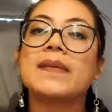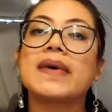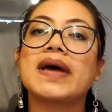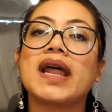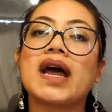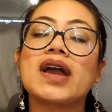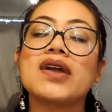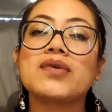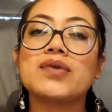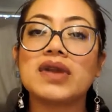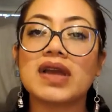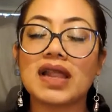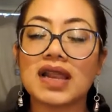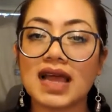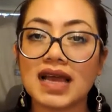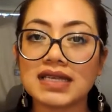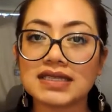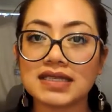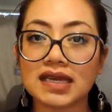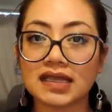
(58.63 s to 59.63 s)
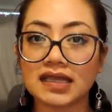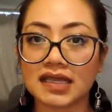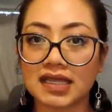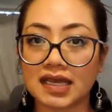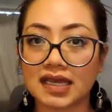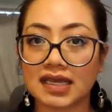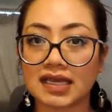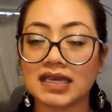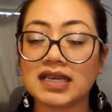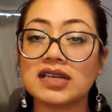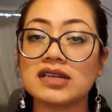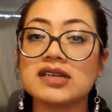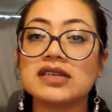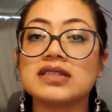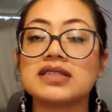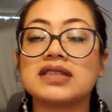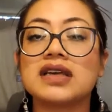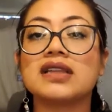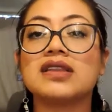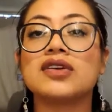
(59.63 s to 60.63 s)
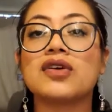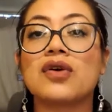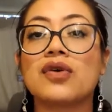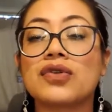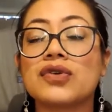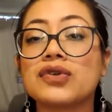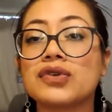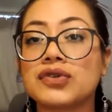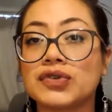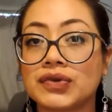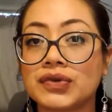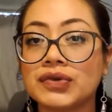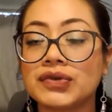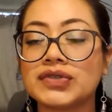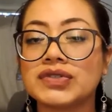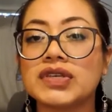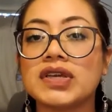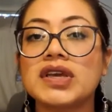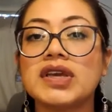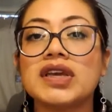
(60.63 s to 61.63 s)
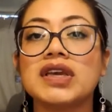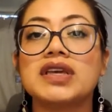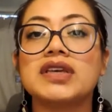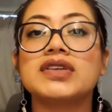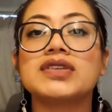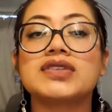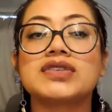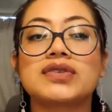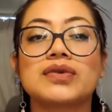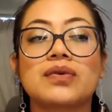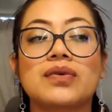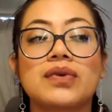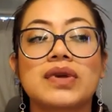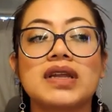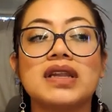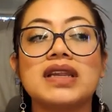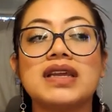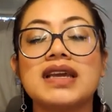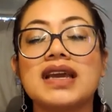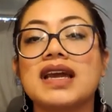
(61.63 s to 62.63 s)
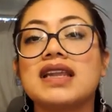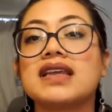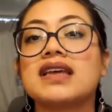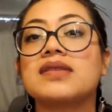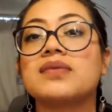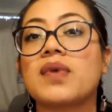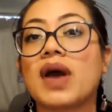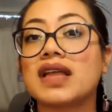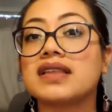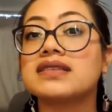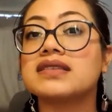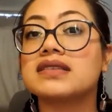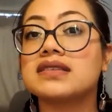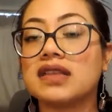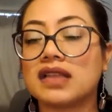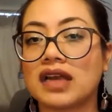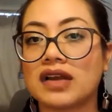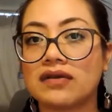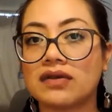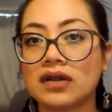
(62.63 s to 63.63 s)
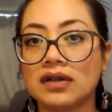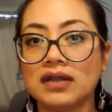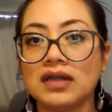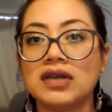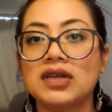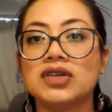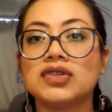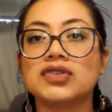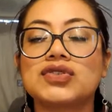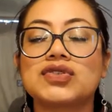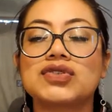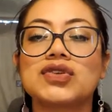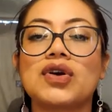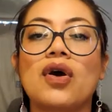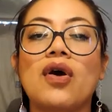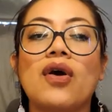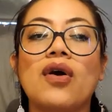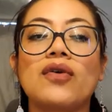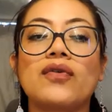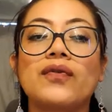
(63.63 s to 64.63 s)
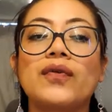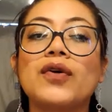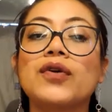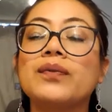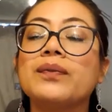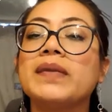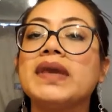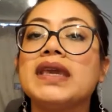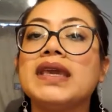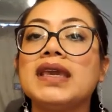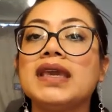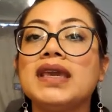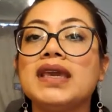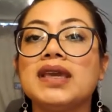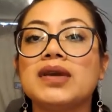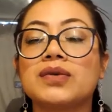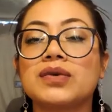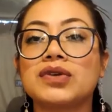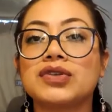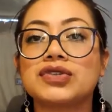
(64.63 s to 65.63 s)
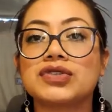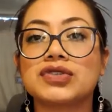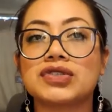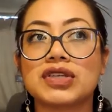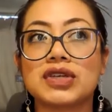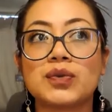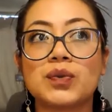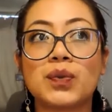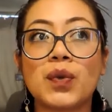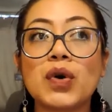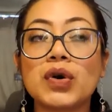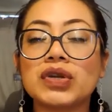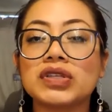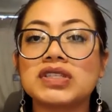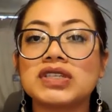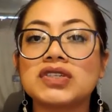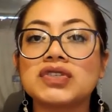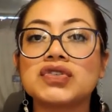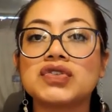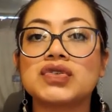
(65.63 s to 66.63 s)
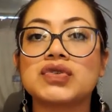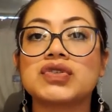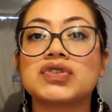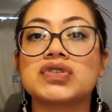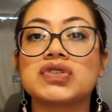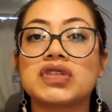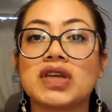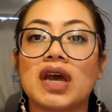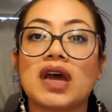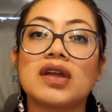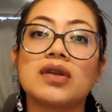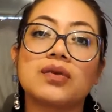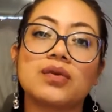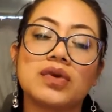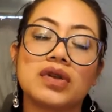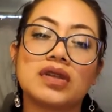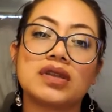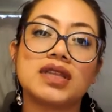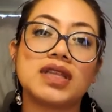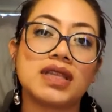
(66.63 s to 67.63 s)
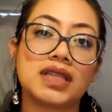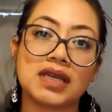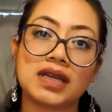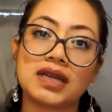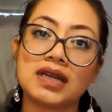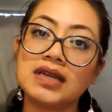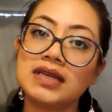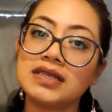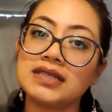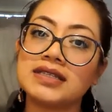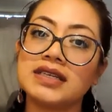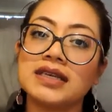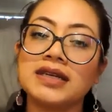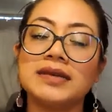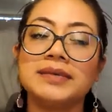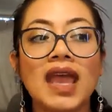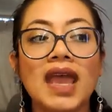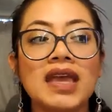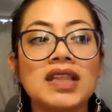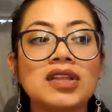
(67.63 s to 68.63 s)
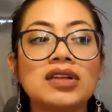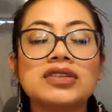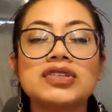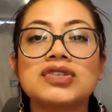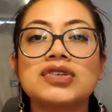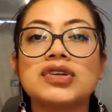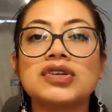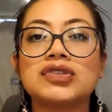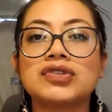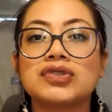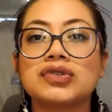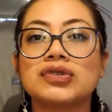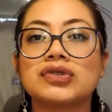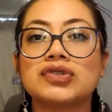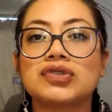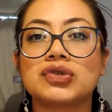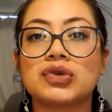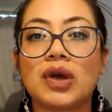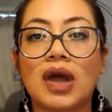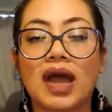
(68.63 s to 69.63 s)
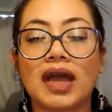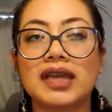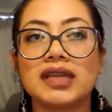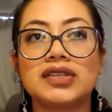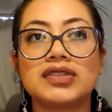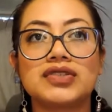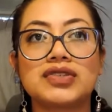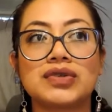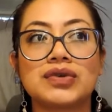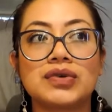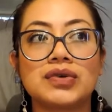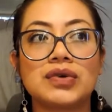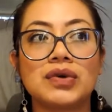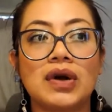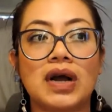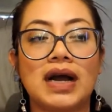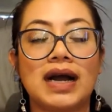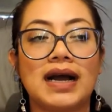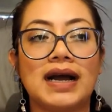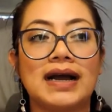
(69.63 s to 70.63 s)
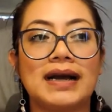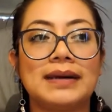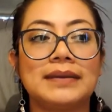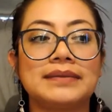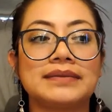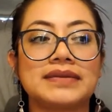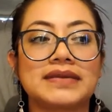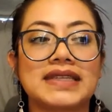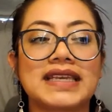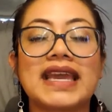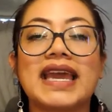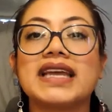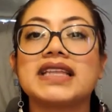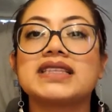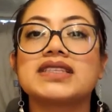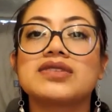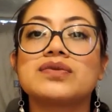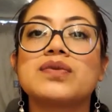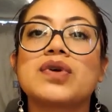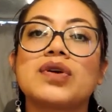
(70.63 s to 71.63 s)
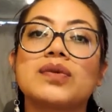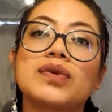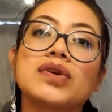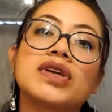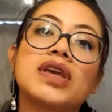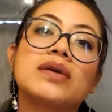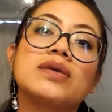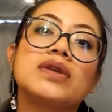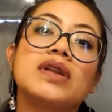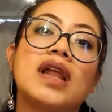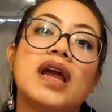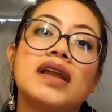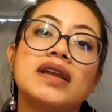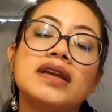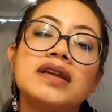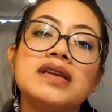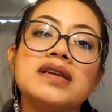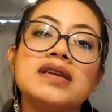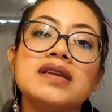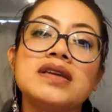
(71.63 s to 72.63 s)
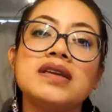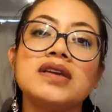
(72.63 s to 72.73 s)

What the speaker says: but I realized that the English that the authors use is really an advanced level. So for me, it was important to start reading in English and also to try to get more vocabulary